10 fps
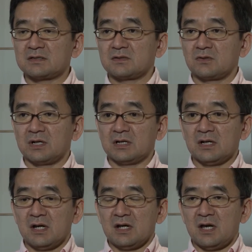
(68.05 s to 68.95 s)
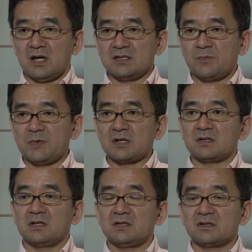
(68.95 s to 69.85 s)
So uh, uh
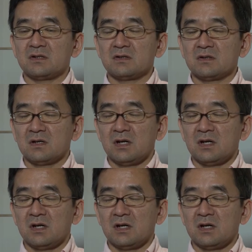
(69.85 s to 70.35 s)
JPNIC need to